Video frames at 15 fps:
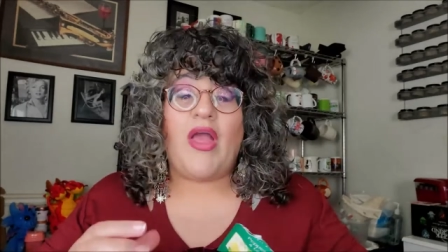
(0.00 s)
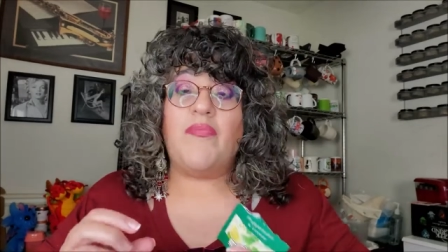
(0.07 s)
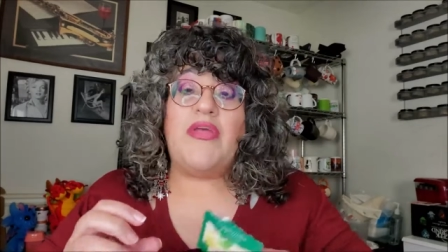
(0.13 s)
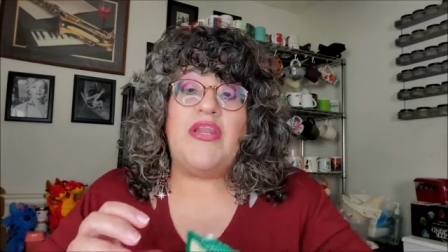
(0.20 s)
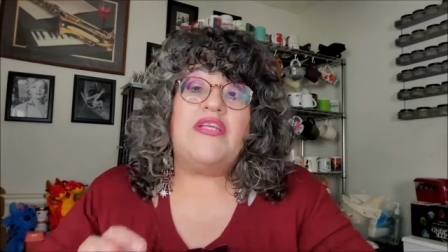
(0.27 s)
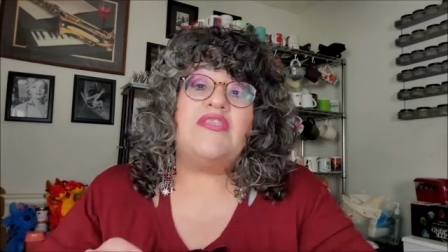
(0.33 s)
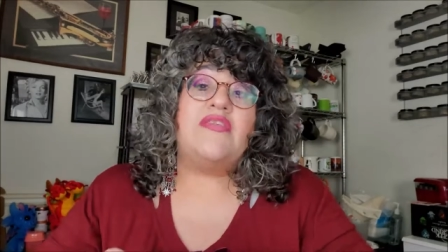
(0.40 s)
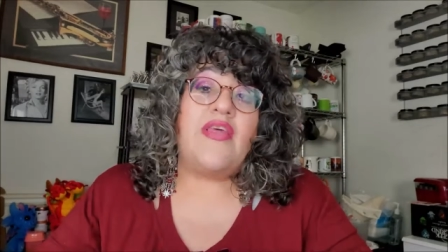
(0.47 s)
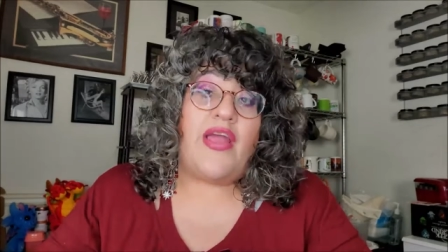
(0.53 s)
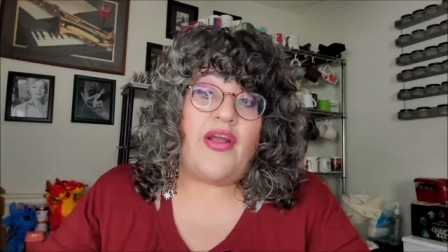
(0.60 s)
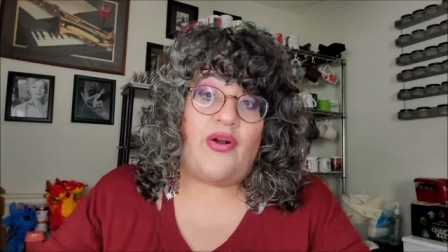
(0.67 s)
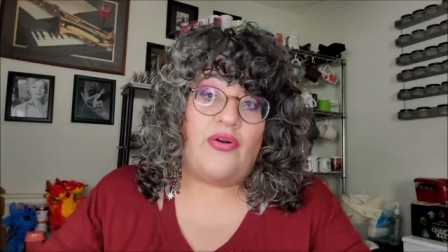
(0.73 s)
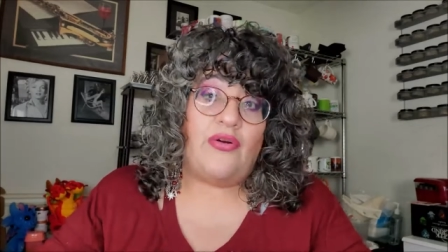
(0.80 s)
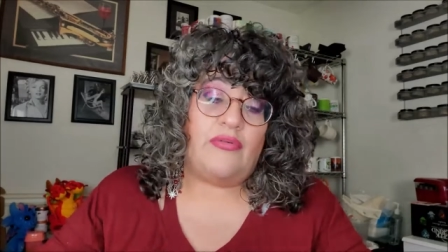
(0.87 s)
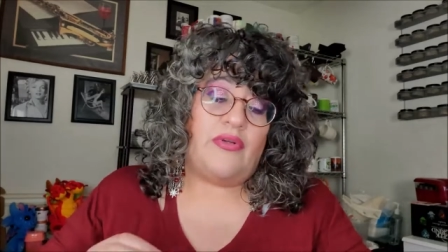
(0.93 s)
I mean, it's
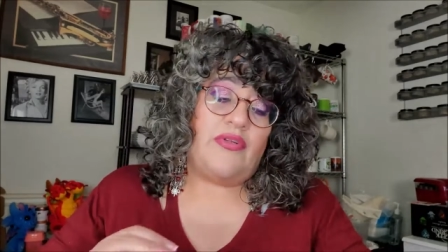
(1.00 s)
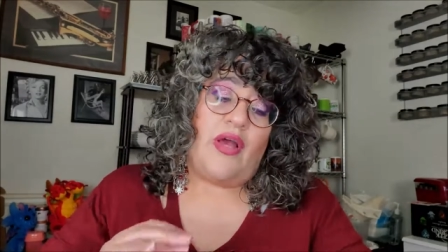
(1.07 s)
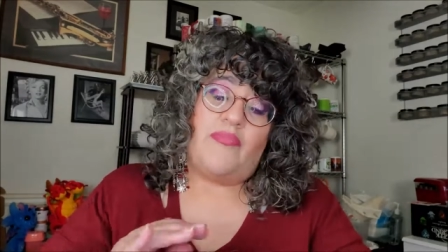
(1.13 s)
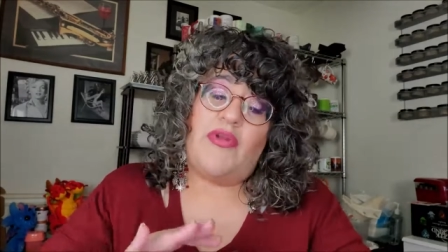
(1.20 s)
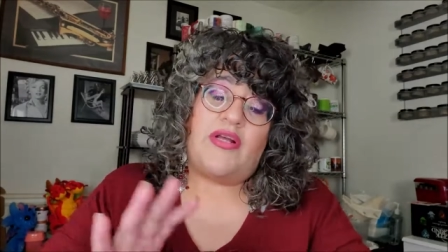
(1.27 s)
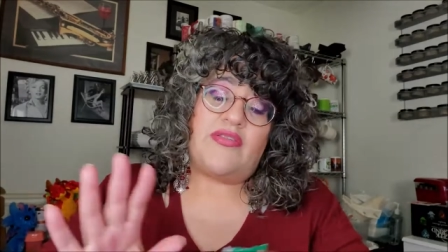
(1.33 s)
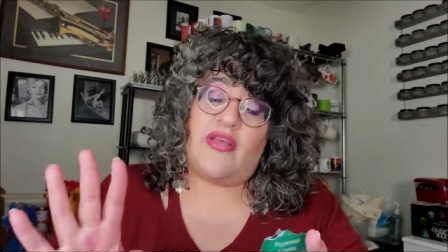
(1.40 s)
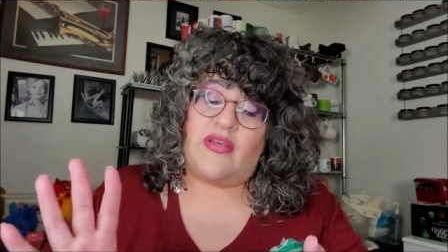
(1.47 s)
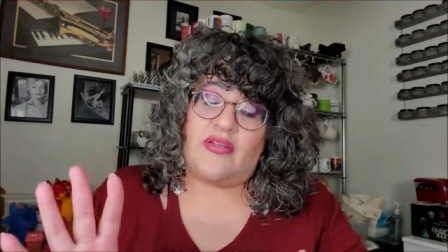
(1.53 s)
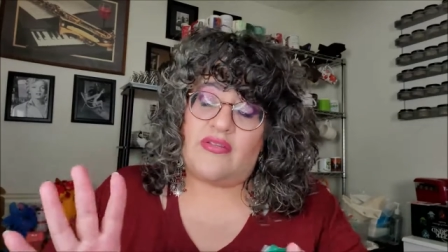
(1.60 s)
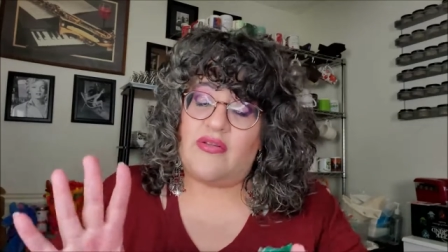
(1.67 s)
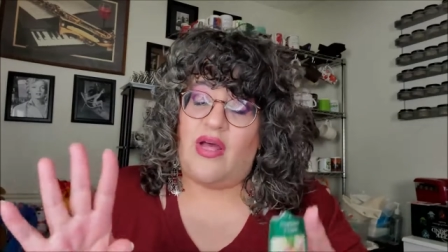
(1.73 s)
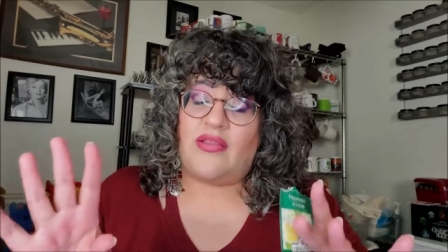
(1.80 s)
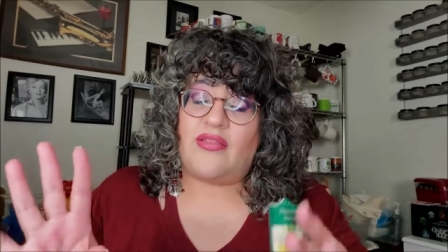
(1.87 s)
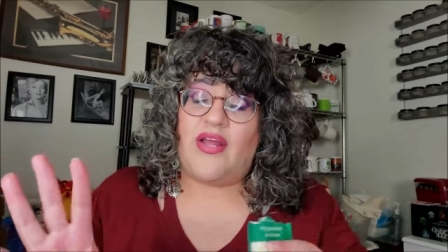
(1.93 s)
there. I'm not saying
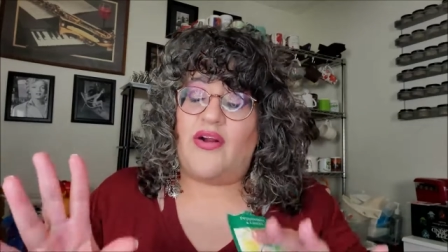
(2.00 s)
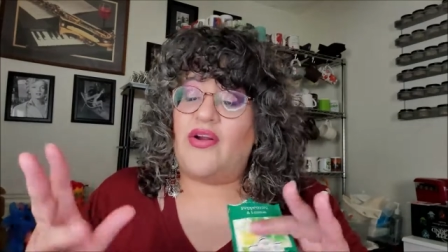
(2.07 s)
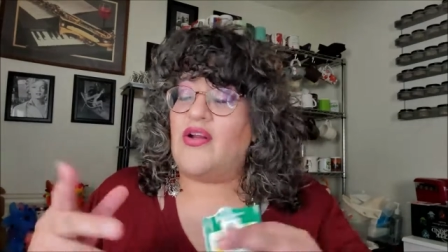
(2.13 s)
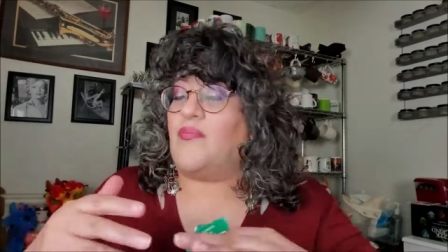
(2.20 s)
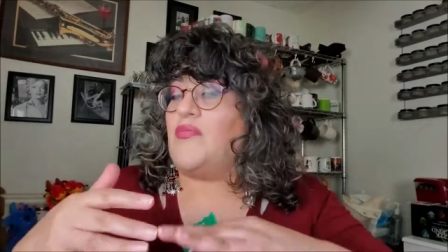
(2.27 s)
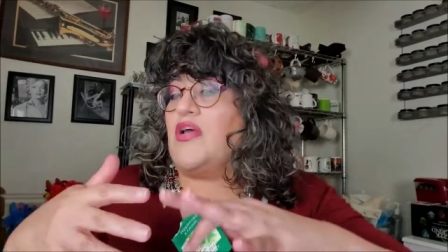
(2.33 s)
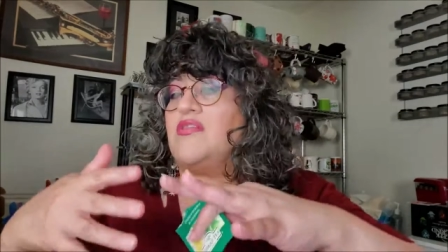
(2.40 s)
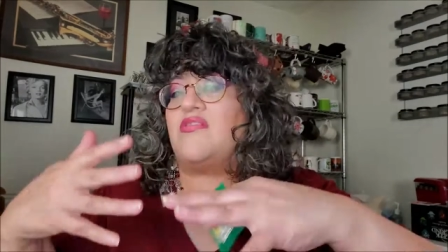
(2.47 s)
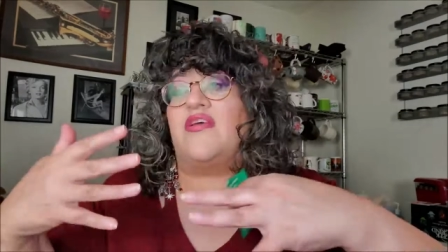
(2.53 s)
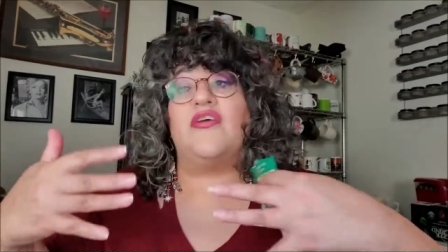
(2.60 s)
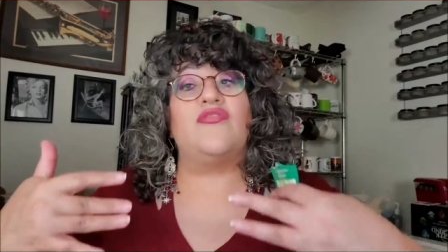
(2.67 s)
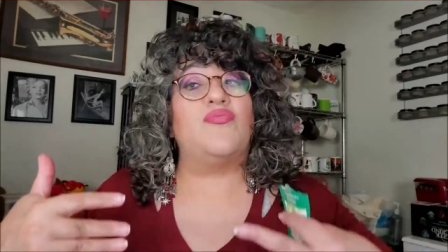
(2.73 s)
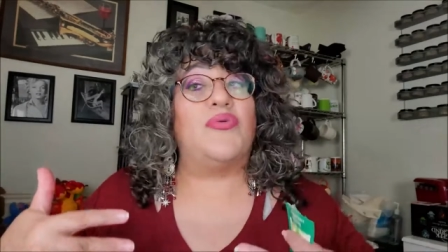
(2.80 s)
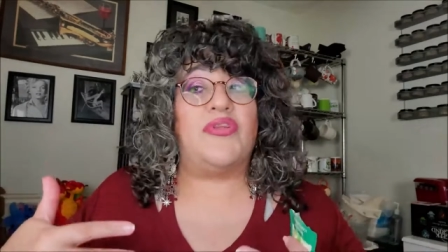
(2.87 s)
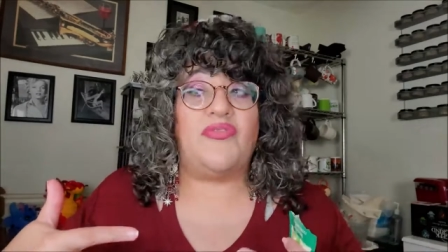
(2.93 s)
it's not there, and I'm not saying
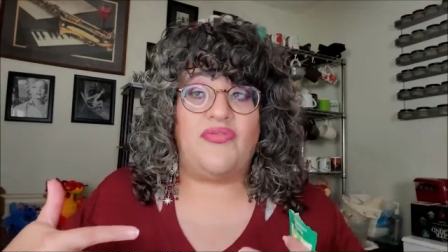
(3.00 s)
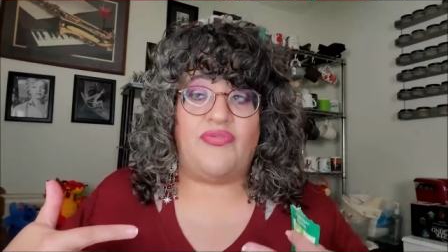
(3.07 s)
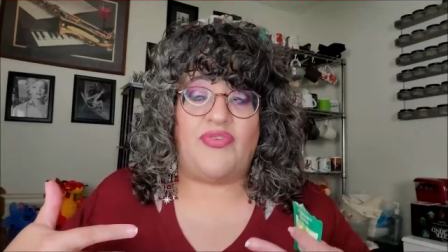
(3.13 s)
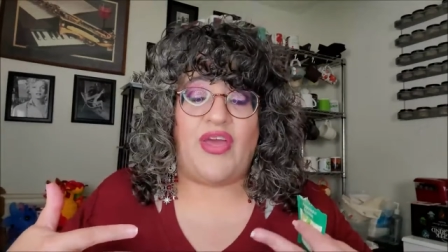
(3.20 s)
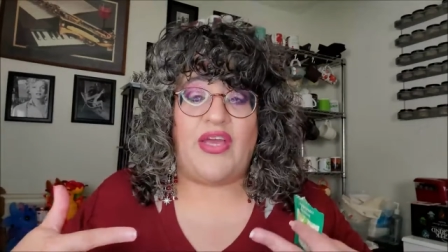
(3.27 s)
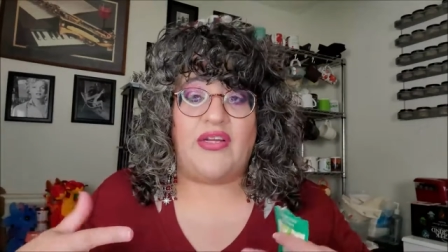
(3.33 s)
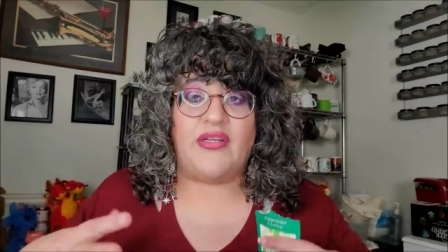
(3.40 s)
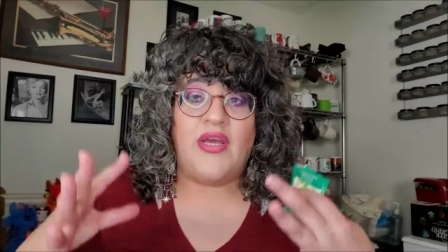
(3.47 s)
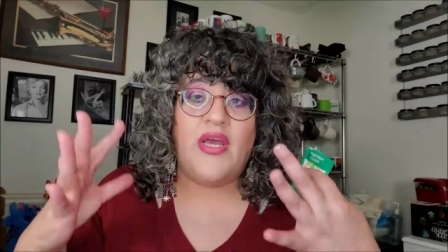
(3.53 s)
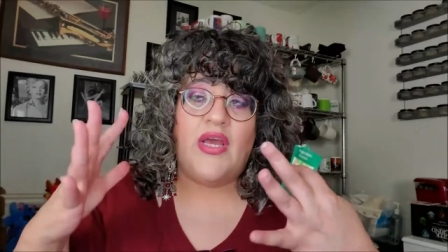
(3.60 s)
it's really faint,